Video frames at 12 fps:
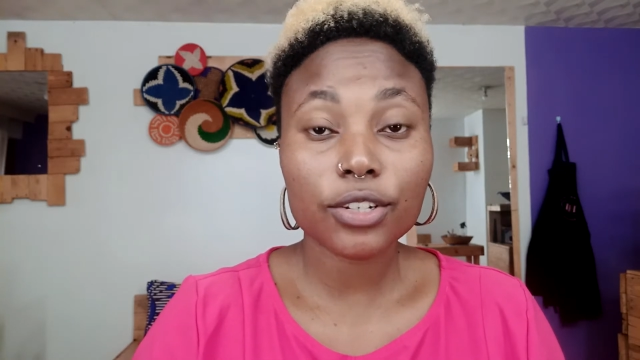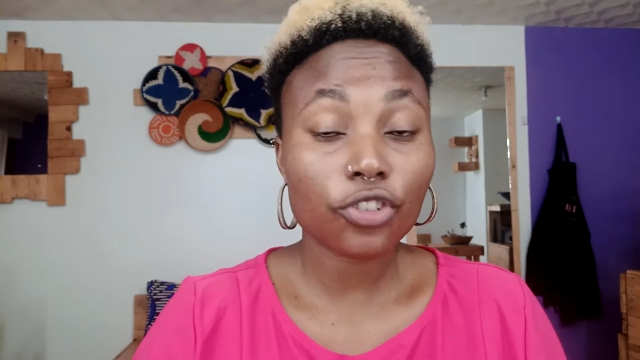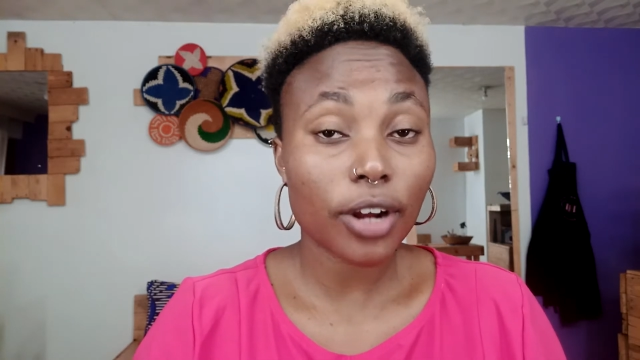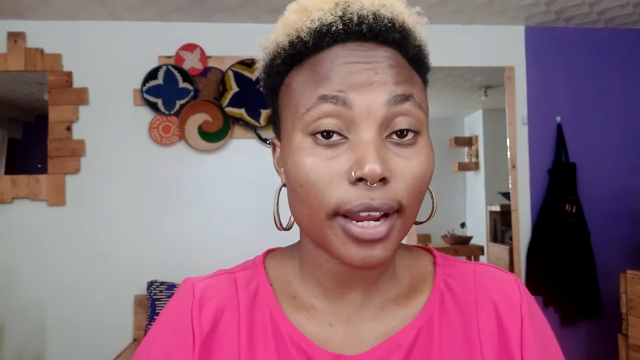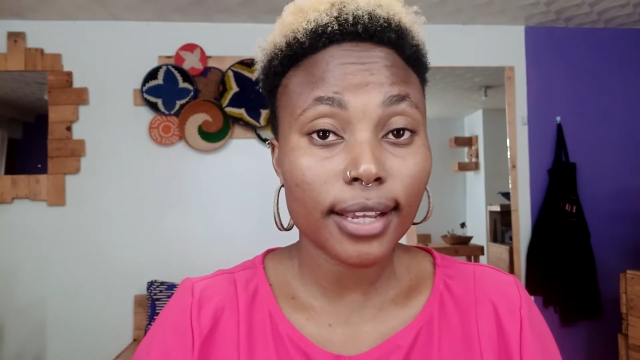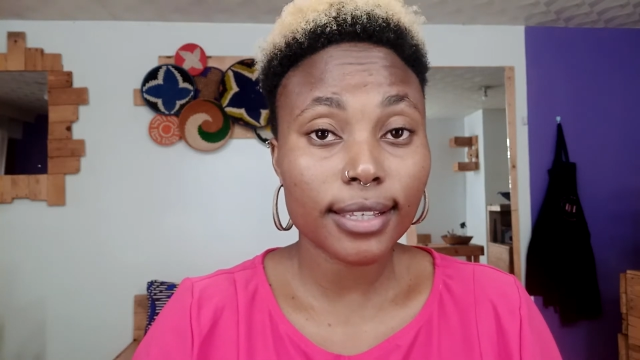
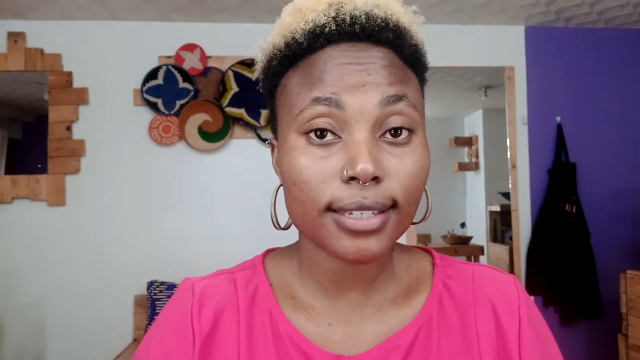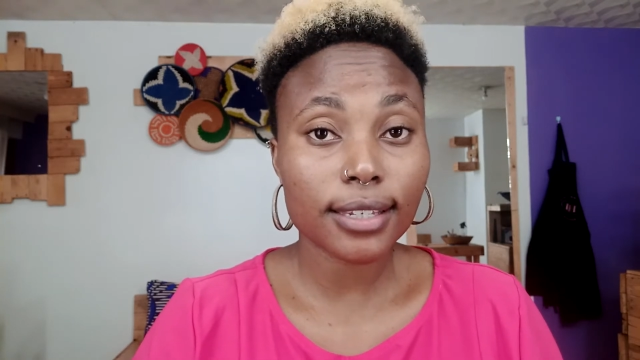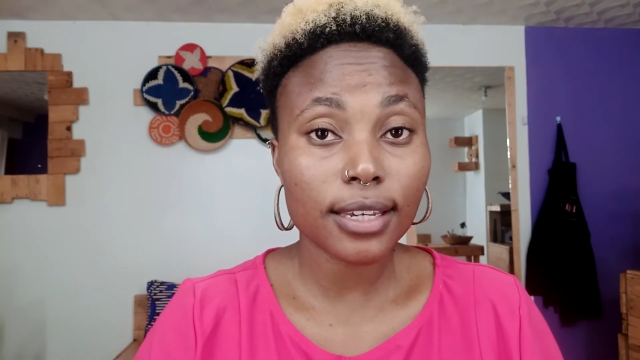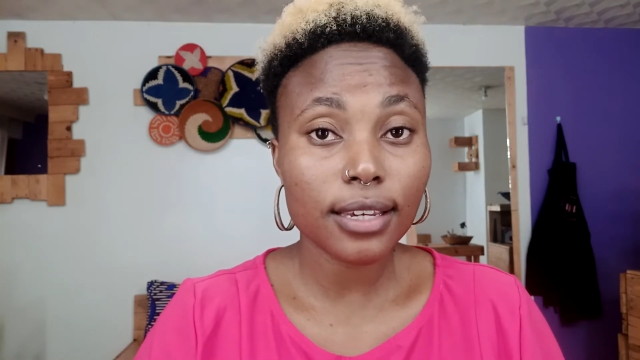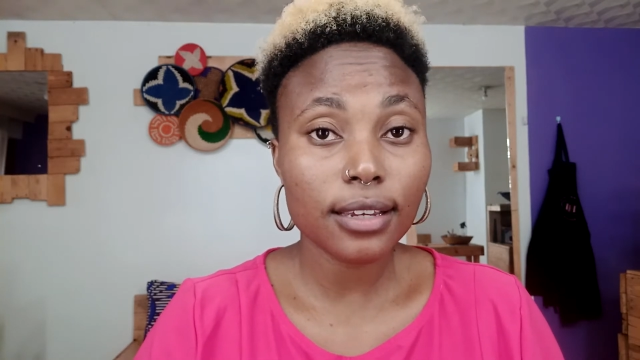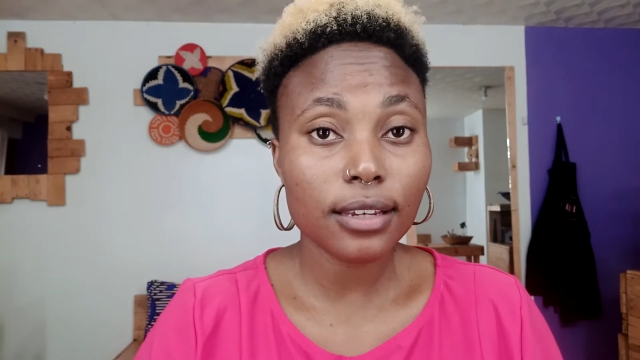try and
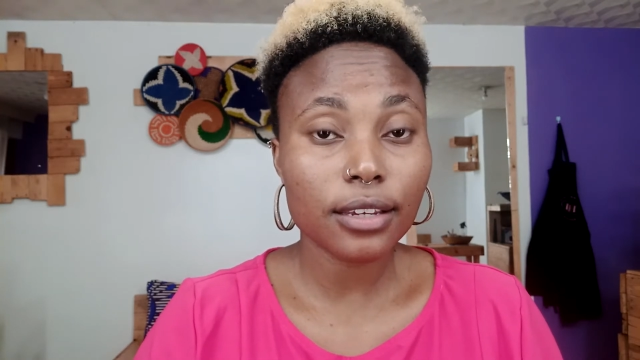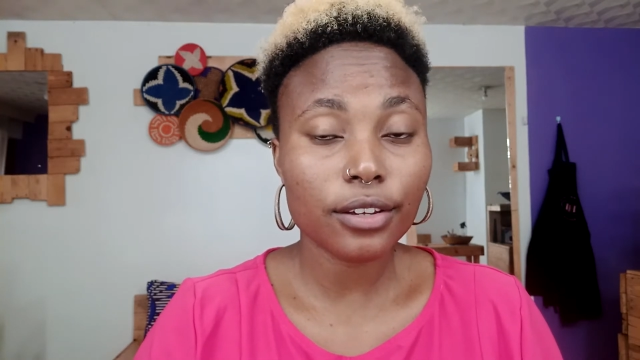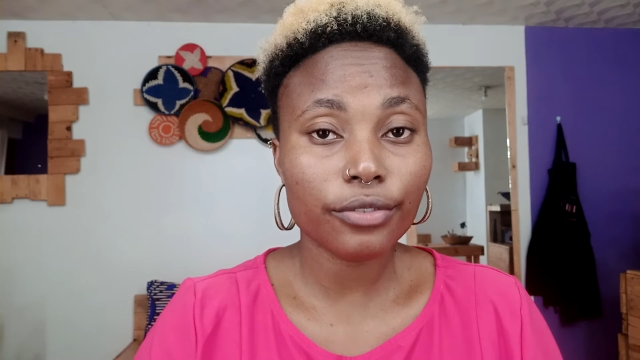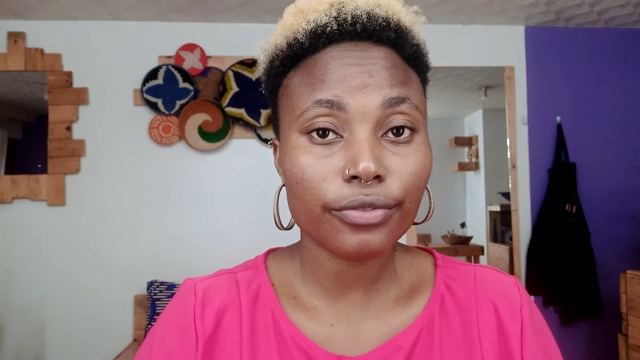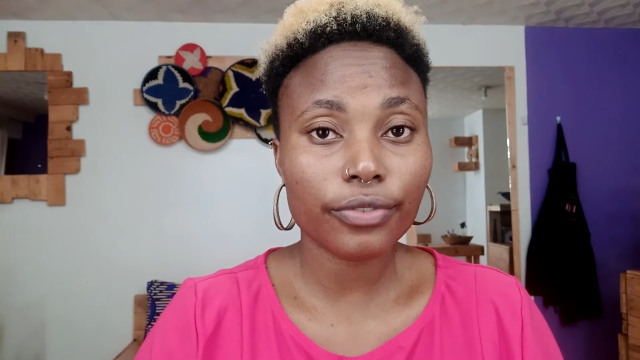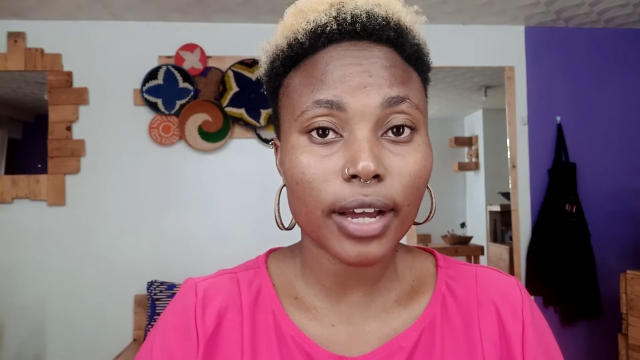see
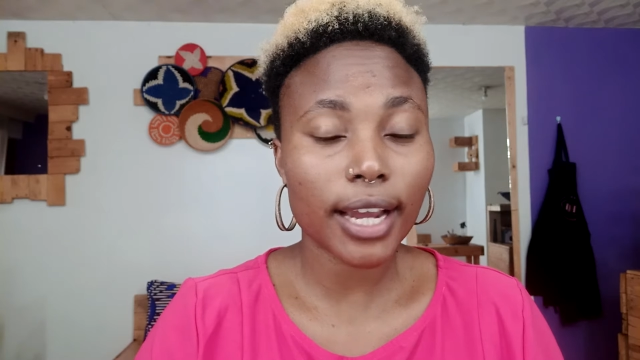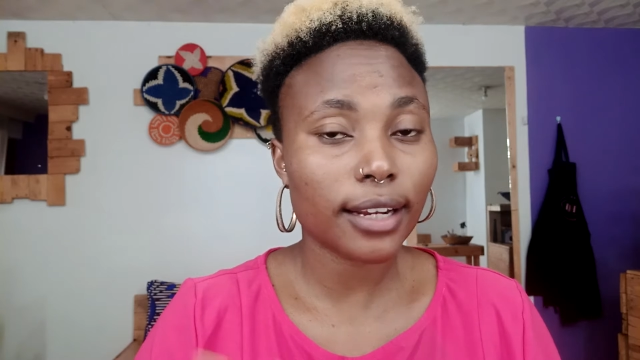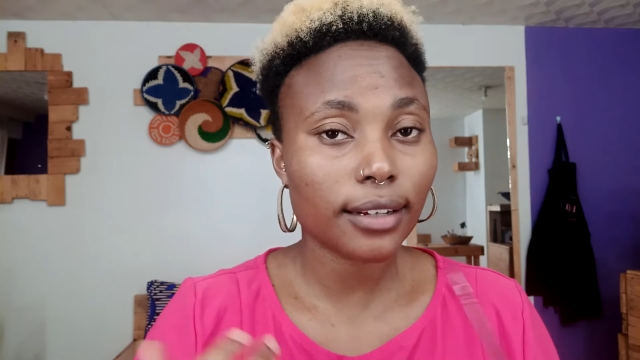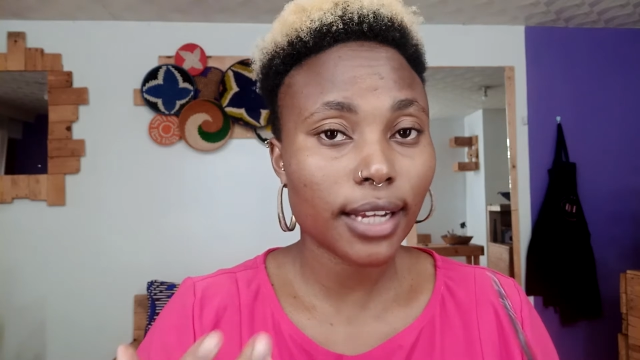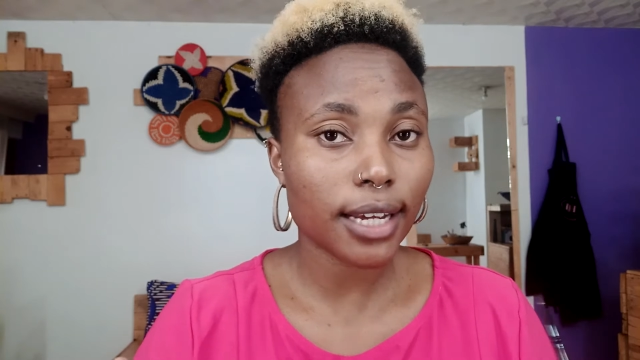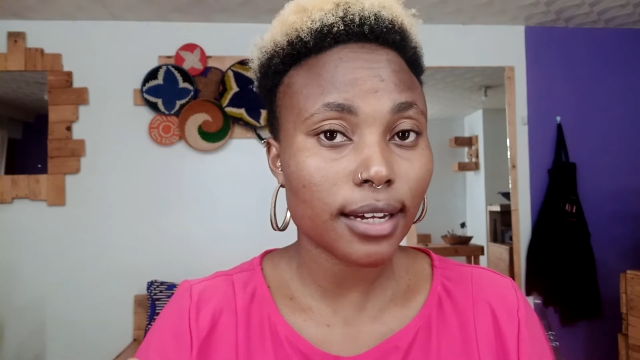if I
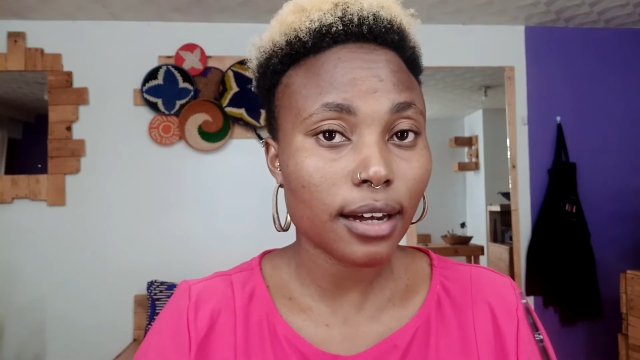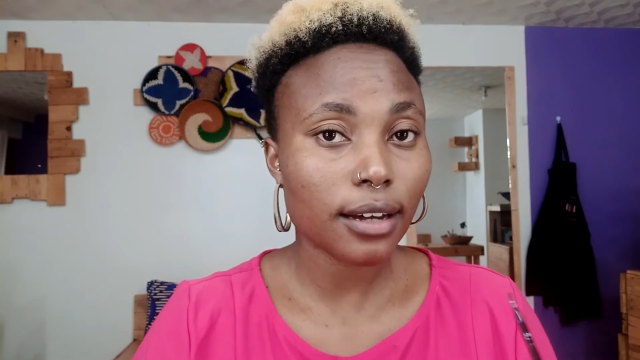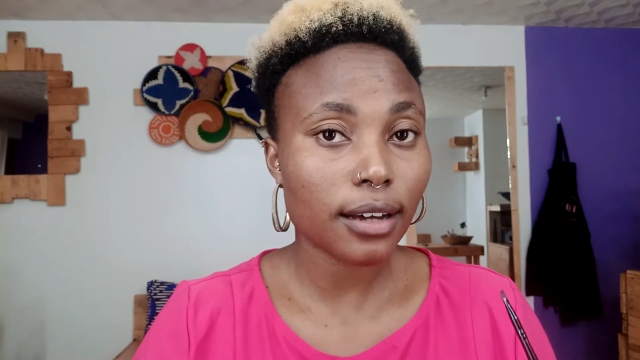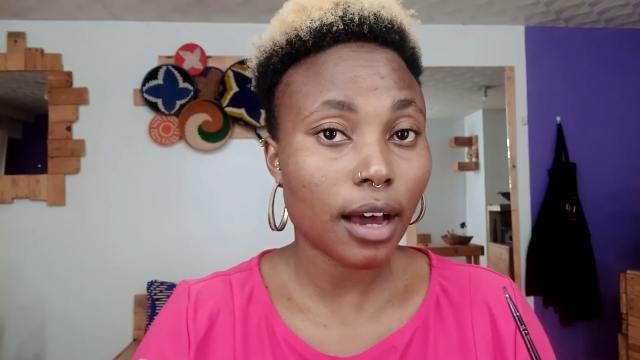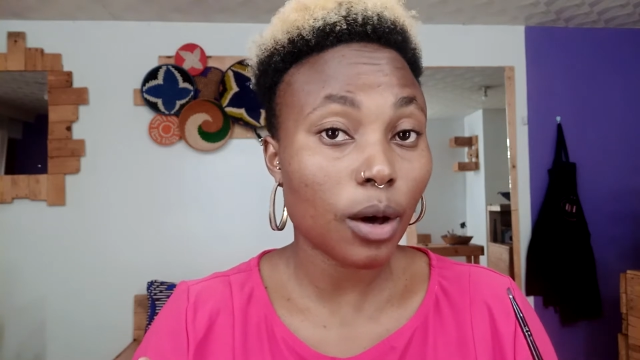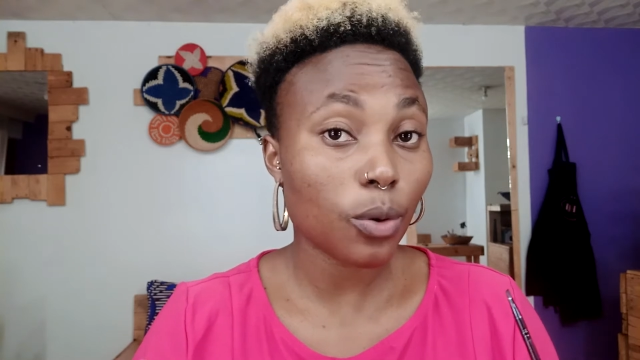like
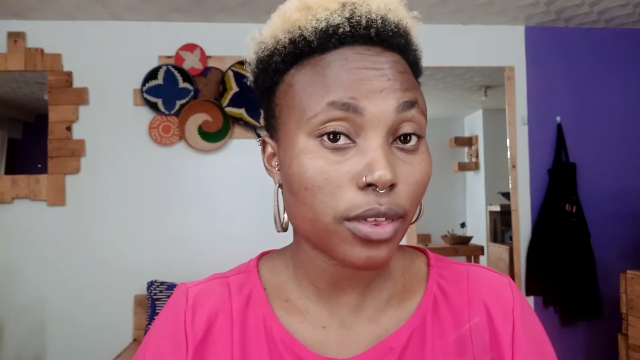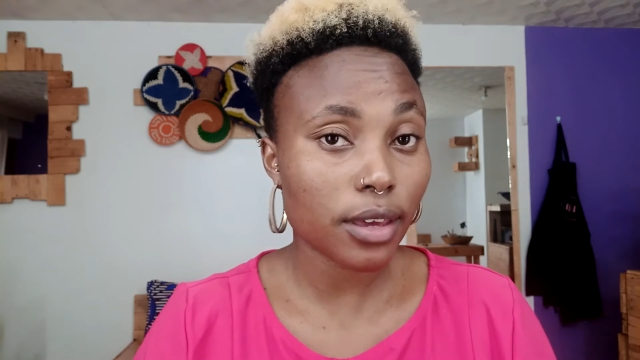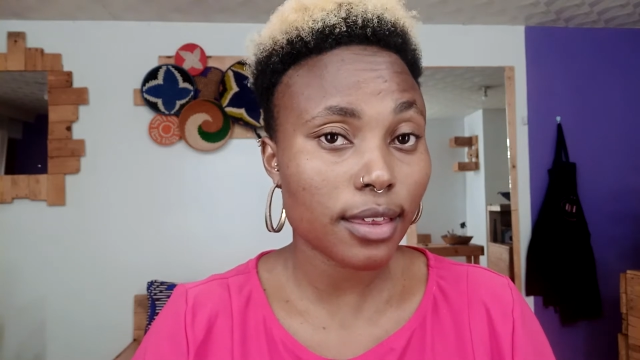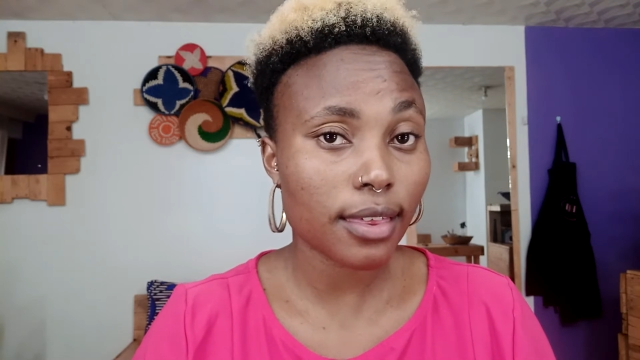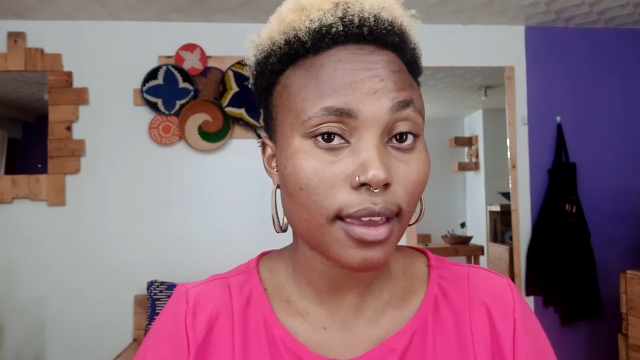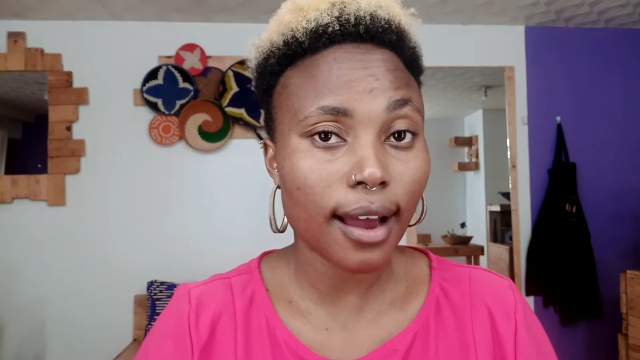how
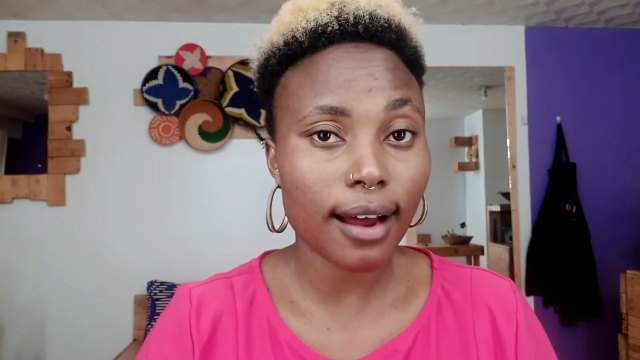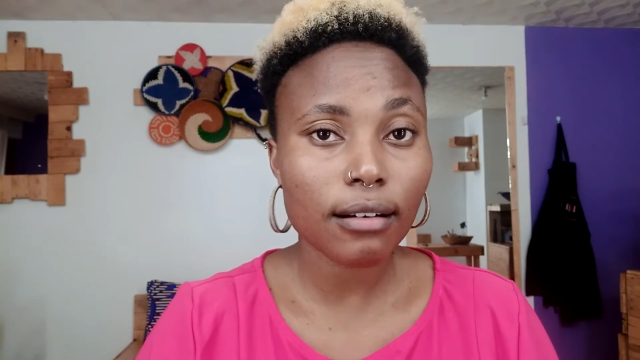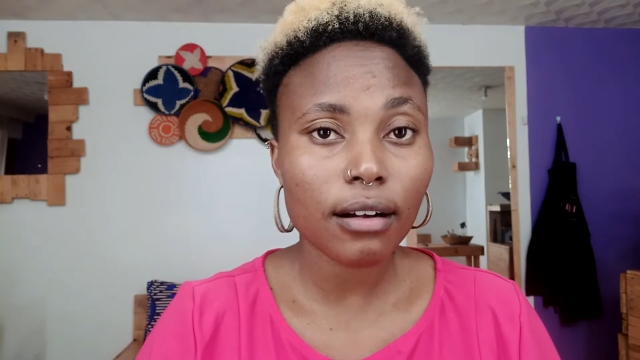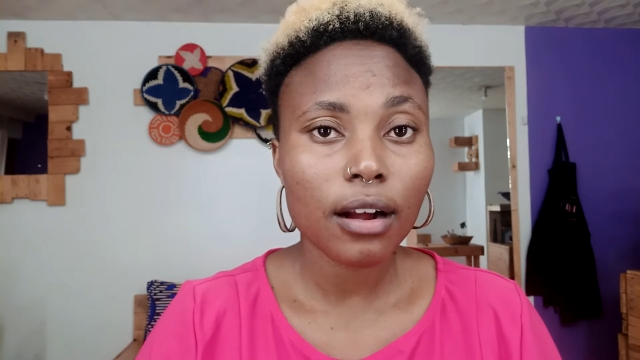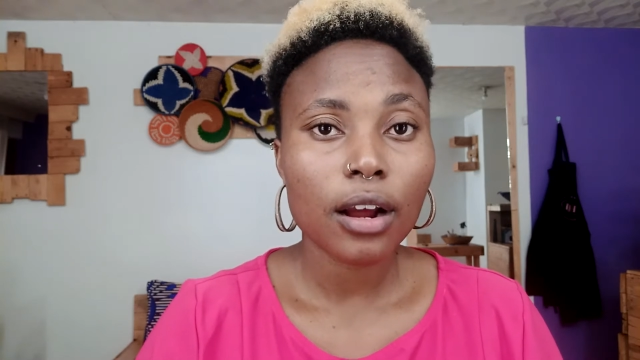thick they are,